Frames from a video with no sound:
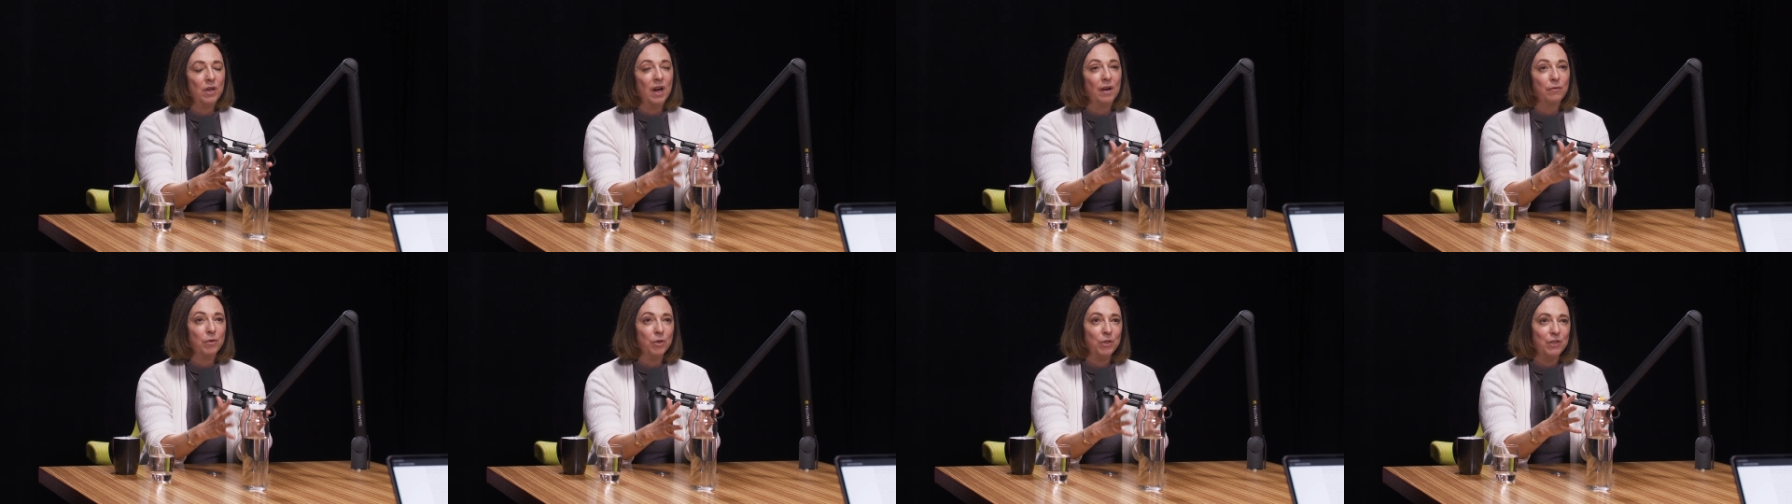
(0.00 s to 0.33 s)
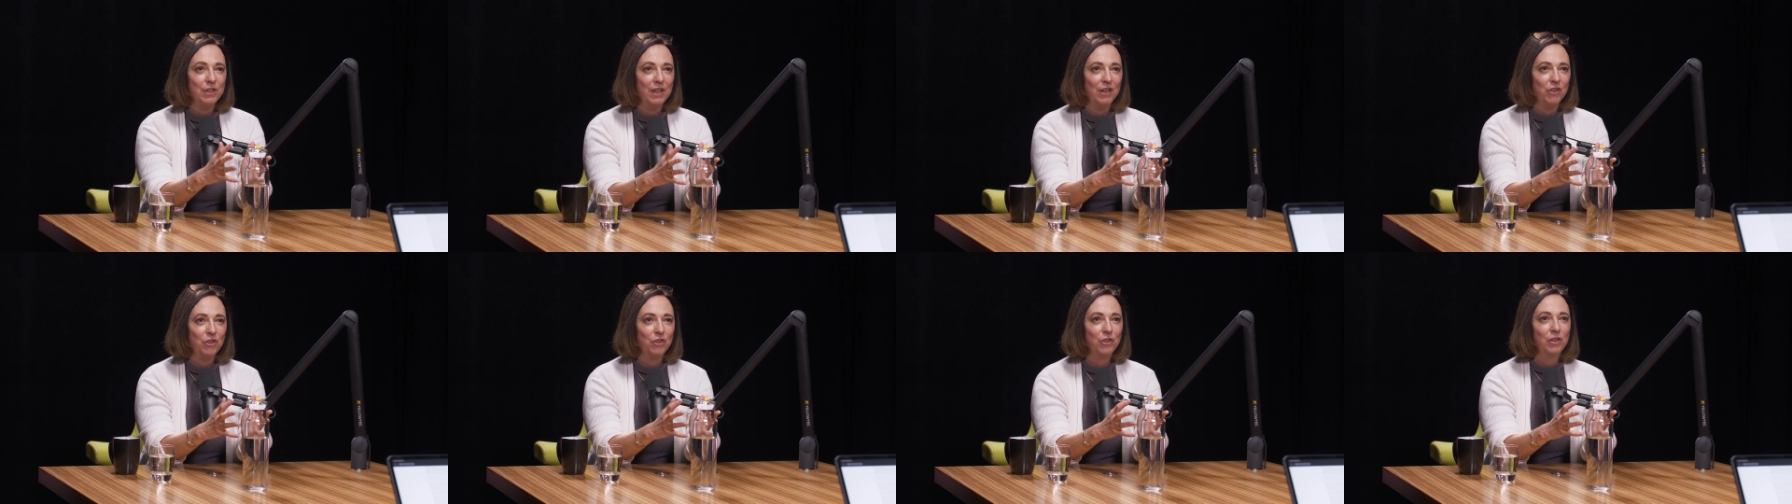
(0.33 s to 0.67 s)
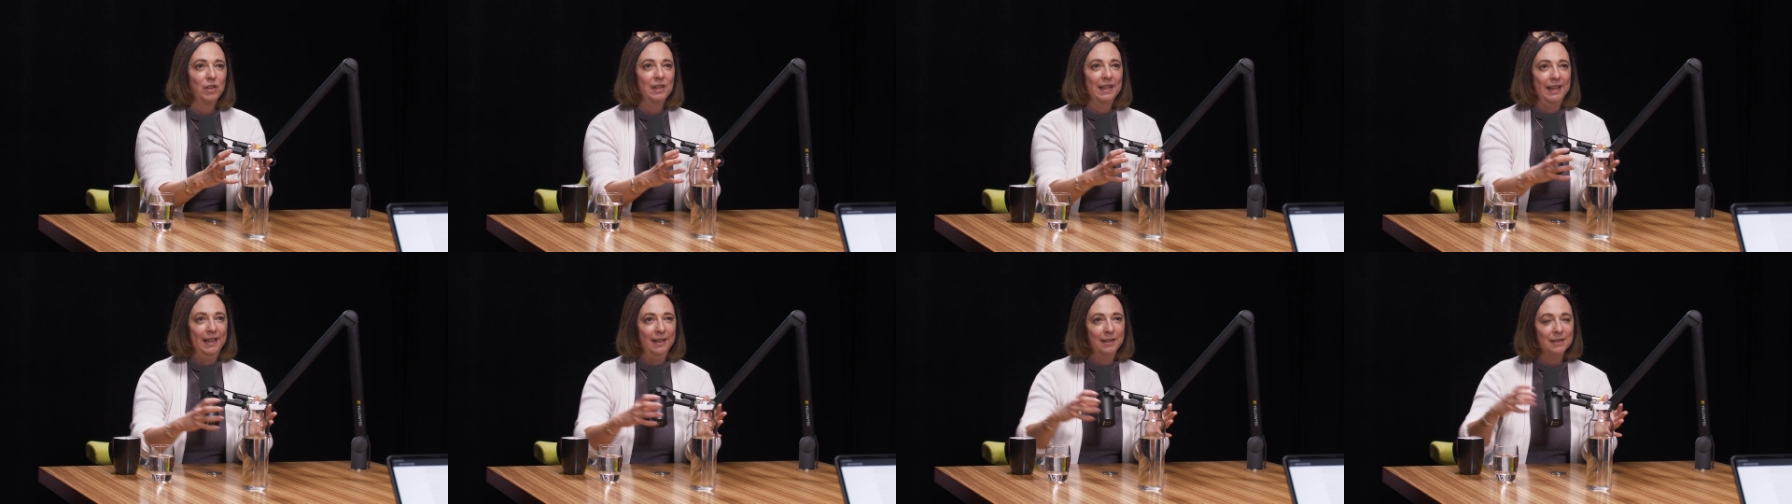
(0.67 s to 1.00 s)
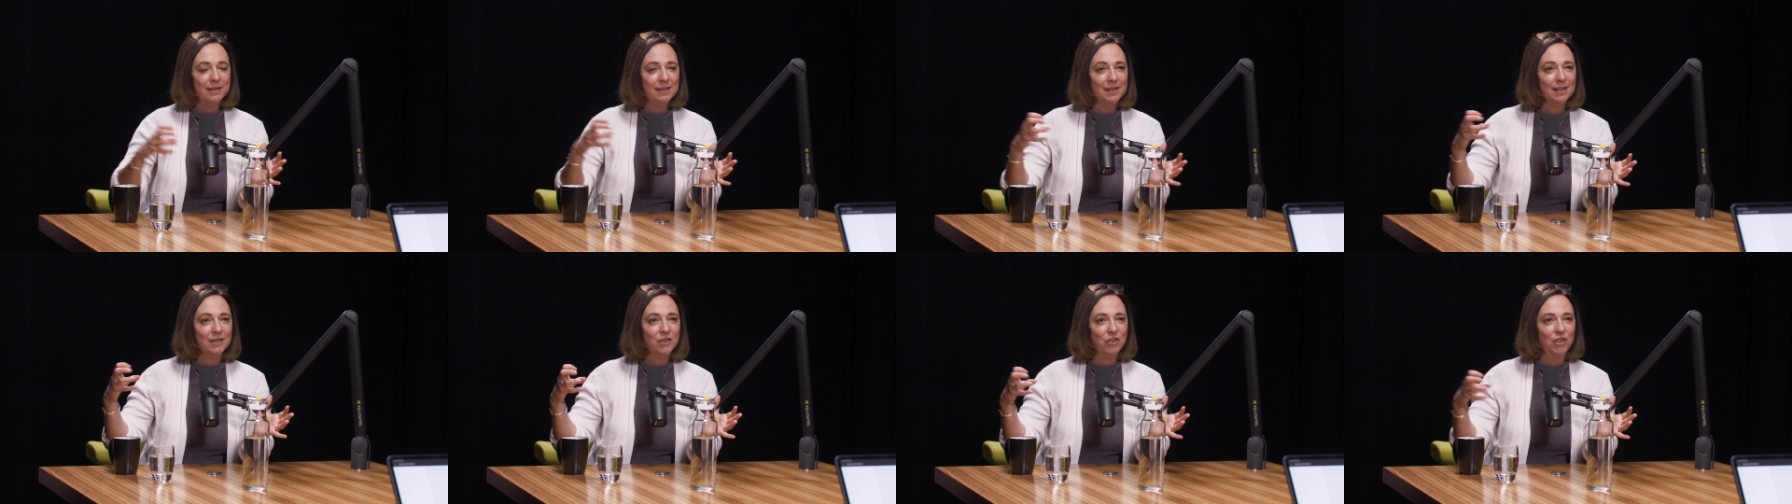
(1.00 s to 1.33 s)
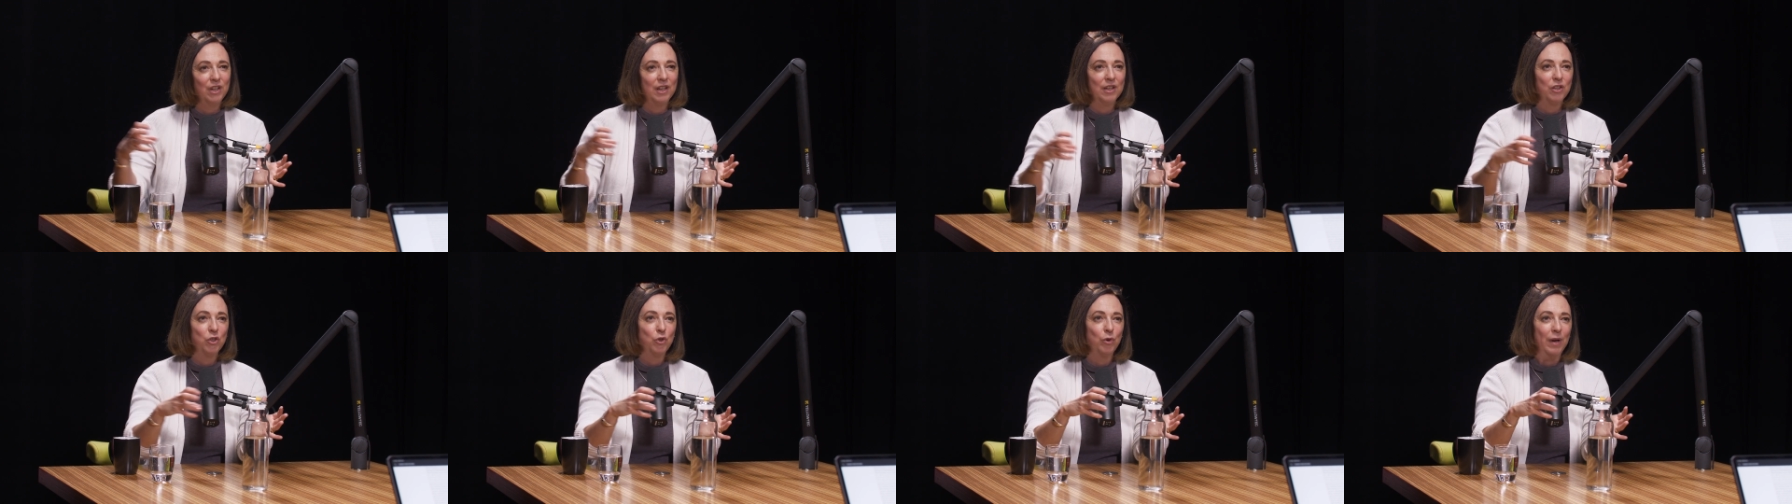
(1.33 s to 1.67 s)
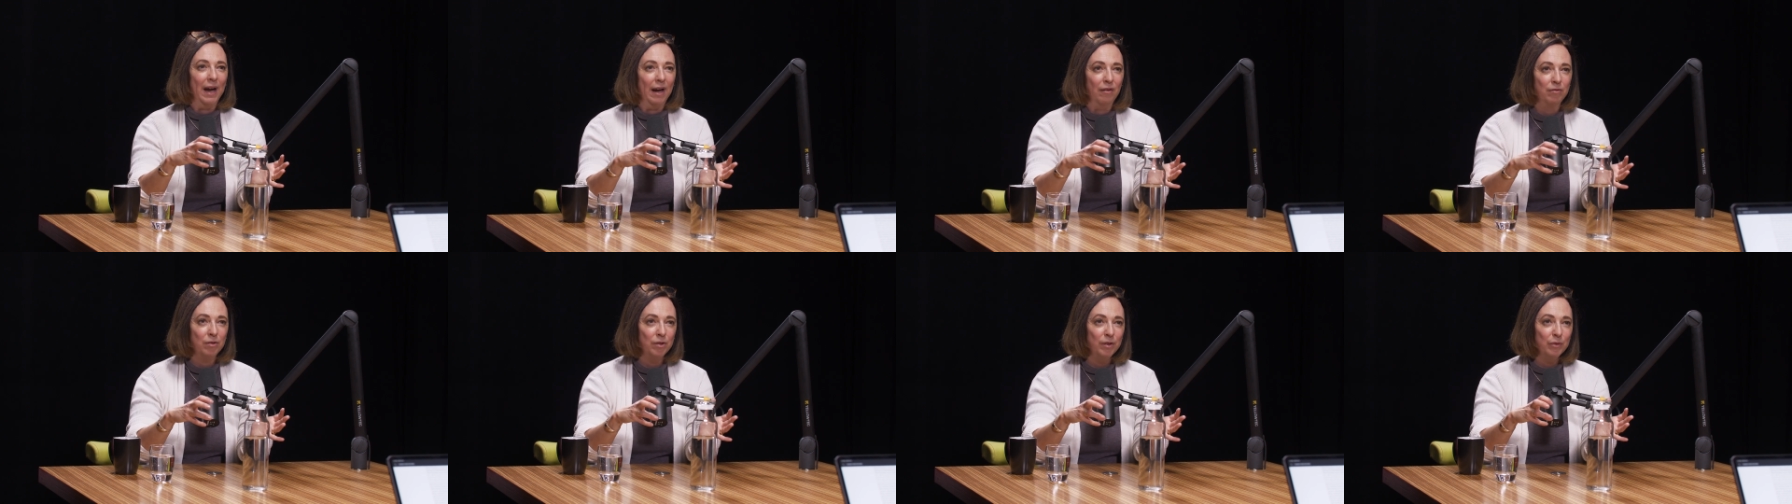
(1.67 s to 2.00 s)
conversational lanes that she can
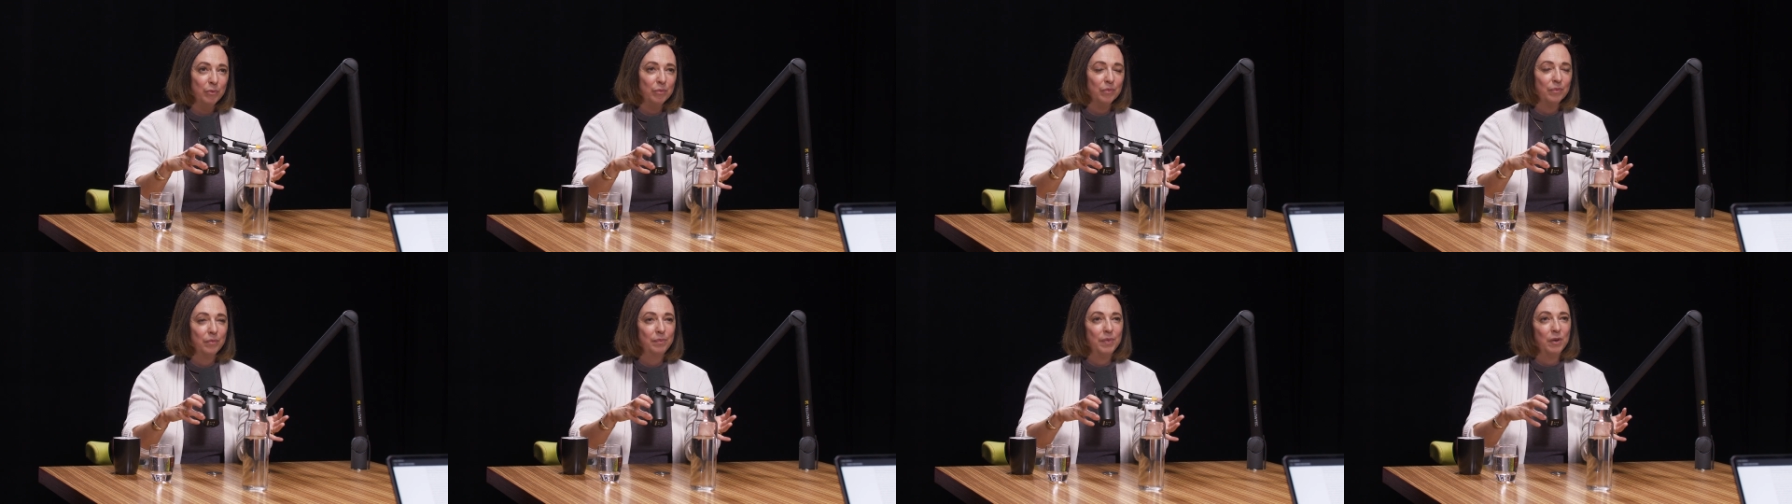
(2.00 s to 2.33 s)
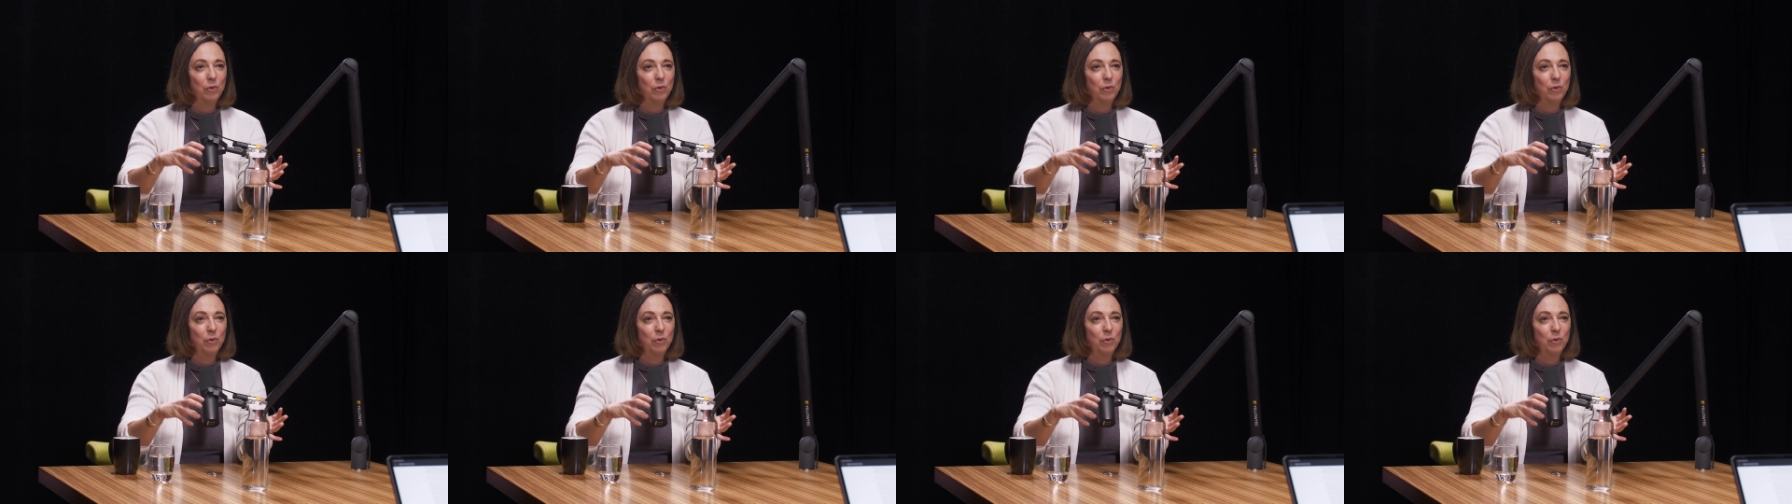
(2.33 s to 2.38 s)
travel,